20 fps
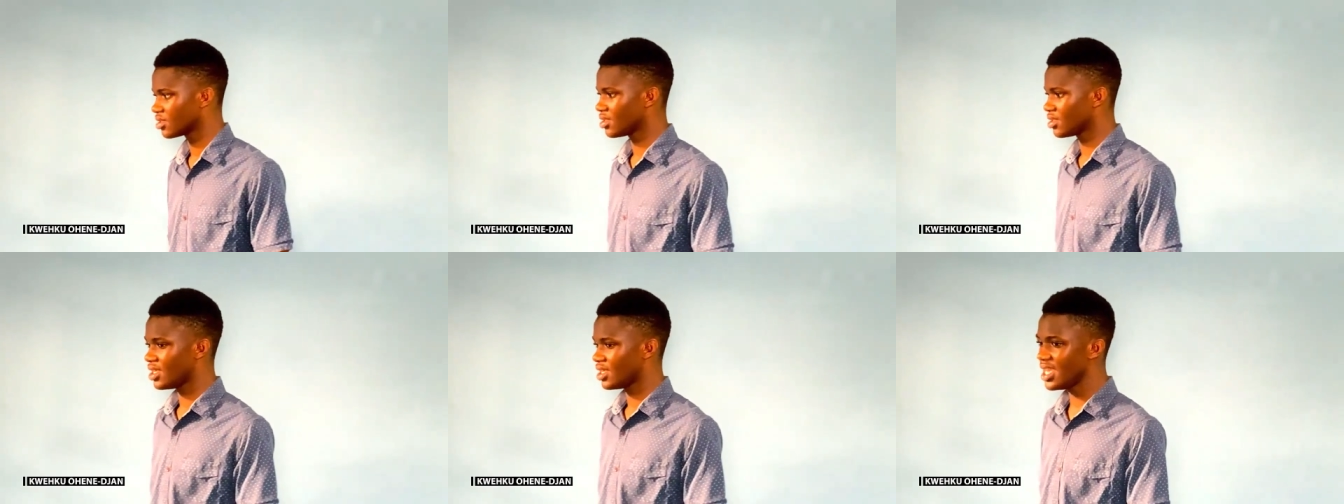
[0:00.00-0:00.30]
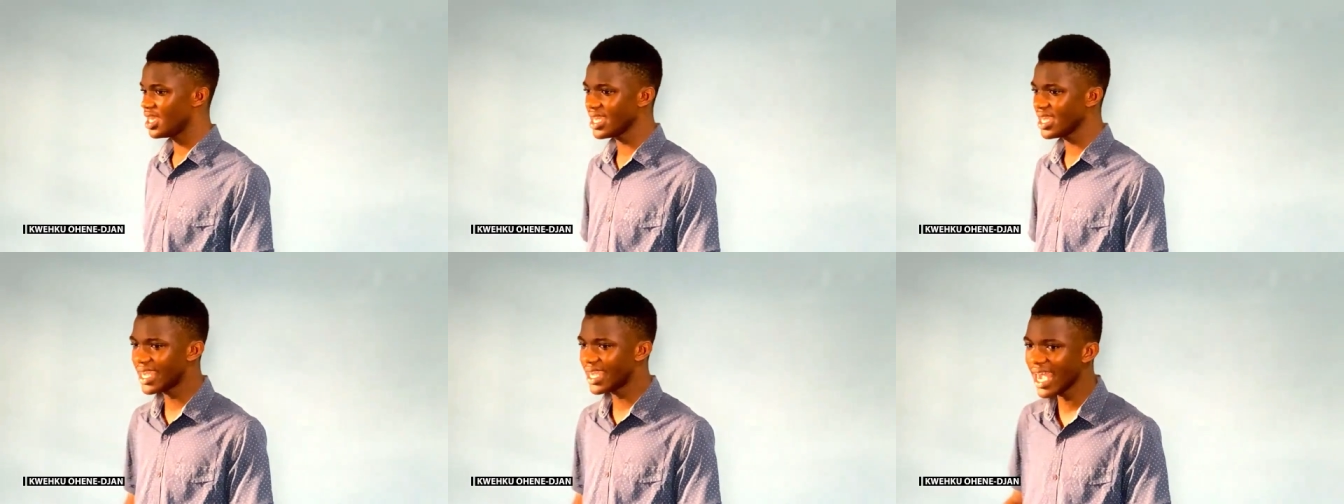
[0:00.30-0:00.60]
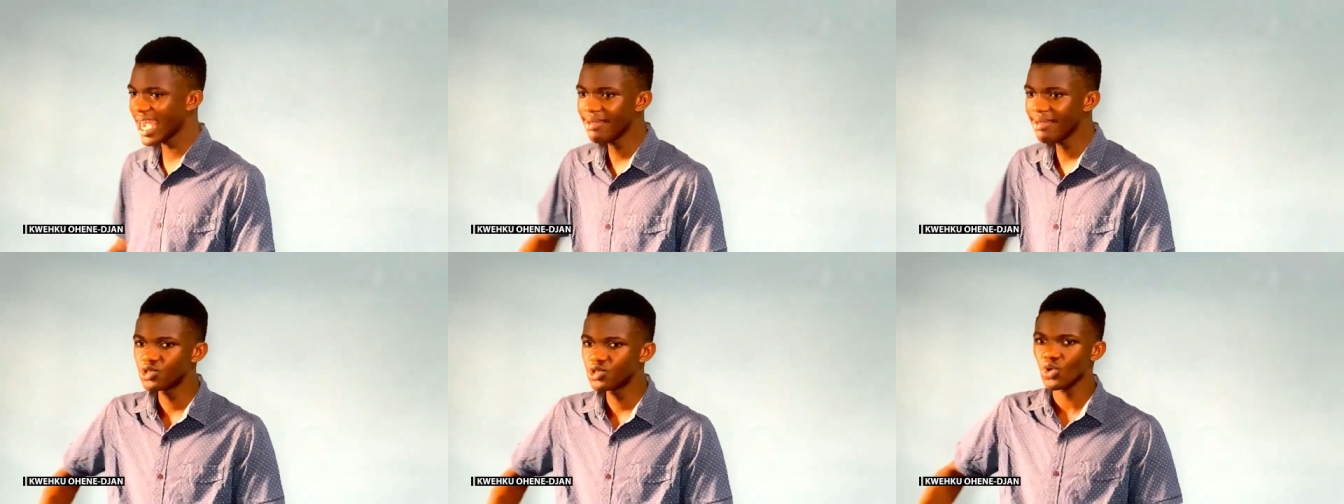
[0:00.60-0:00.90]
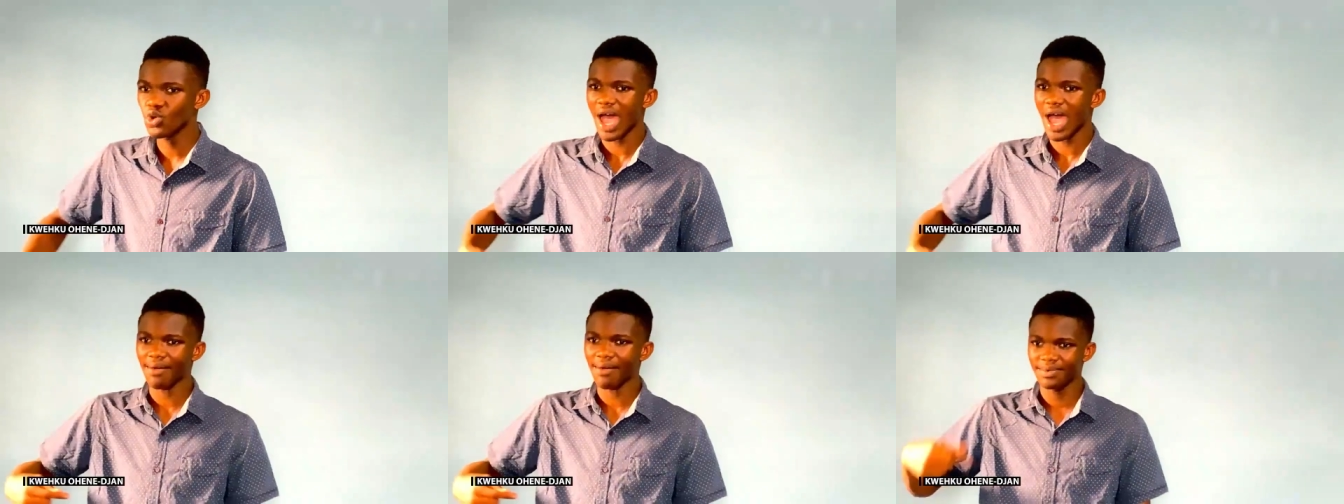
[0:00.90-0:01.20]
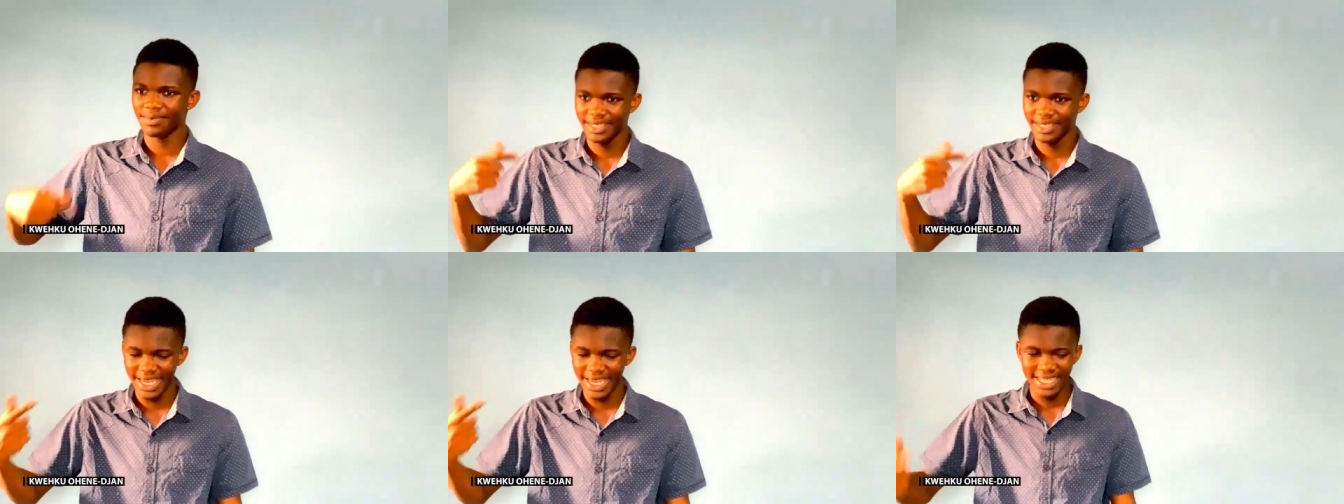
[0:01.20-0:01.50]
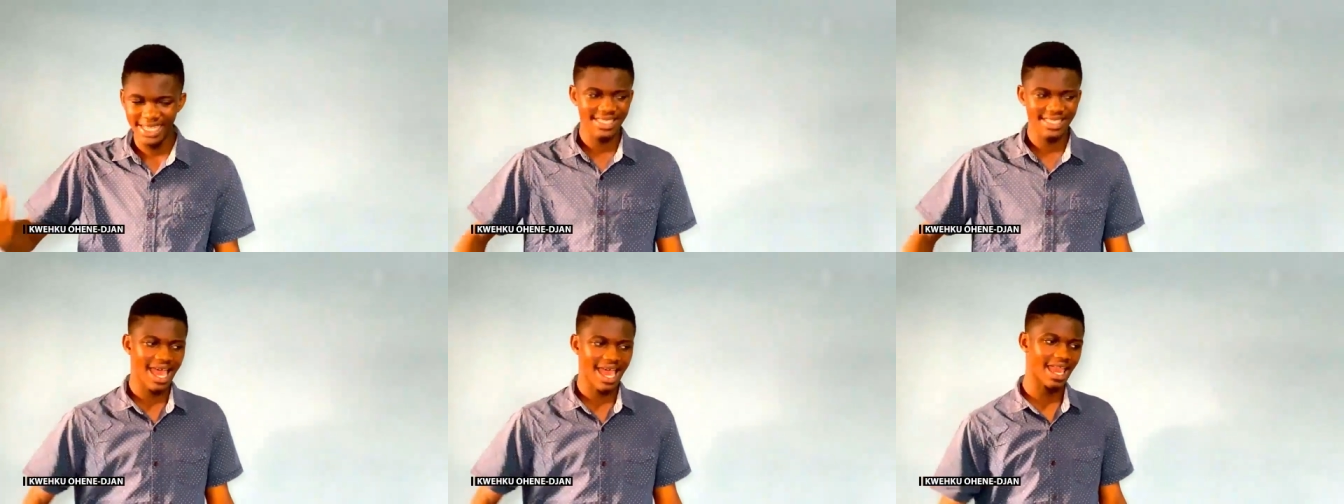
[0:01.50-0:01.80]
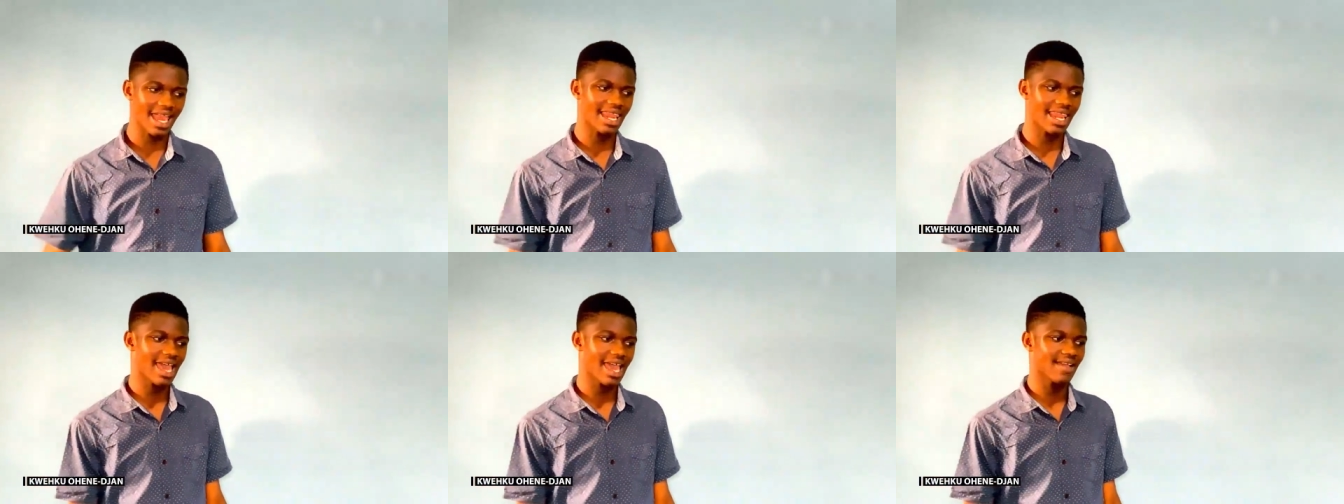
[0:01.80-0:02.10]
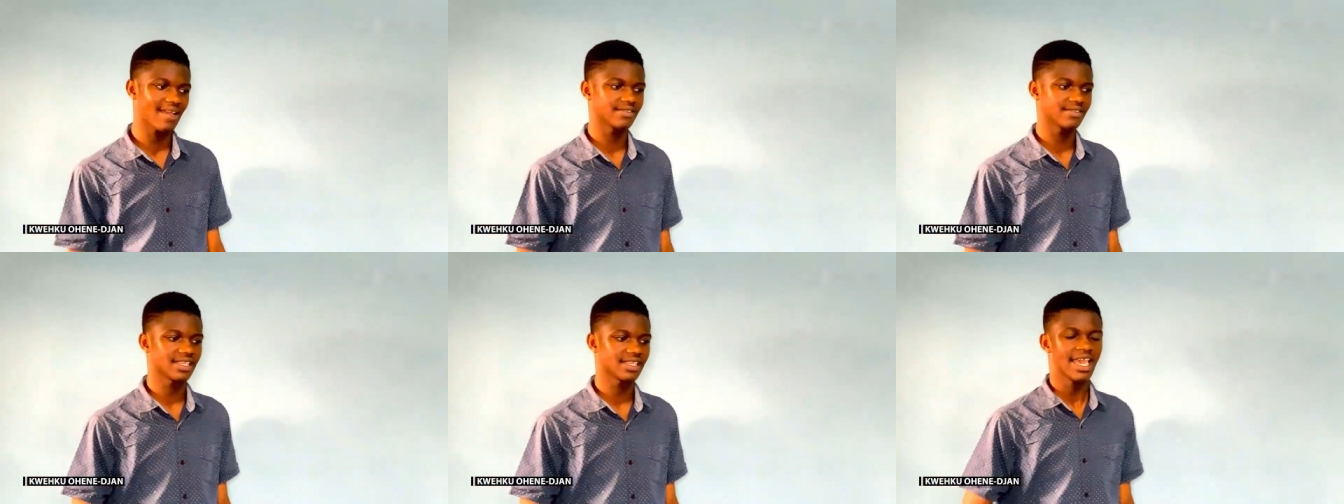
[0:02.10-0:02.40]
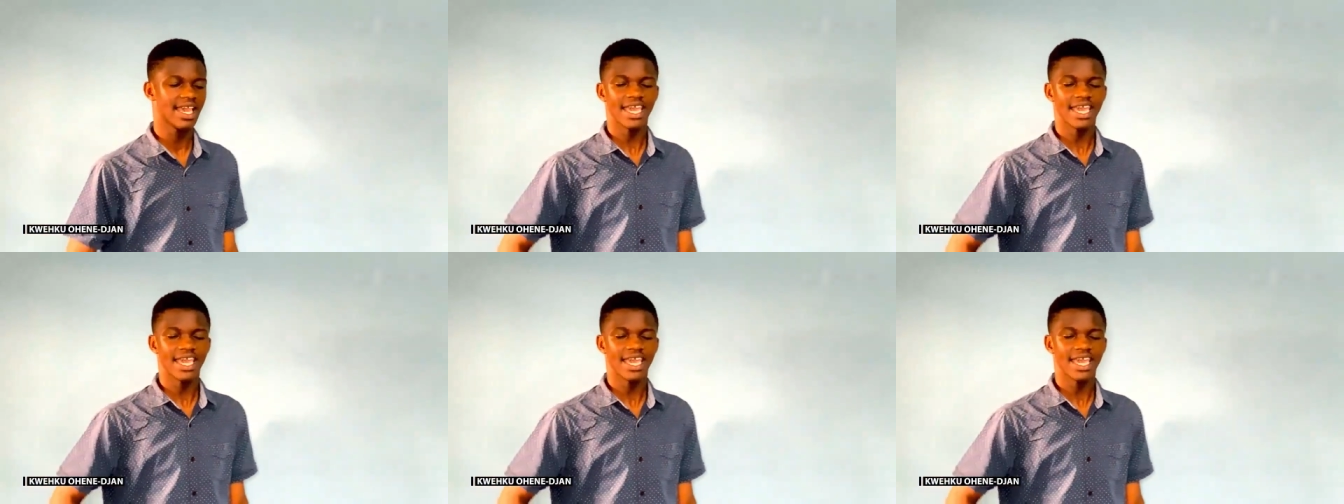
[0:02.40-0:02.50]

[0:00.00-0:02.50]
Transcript: He came to update our lives.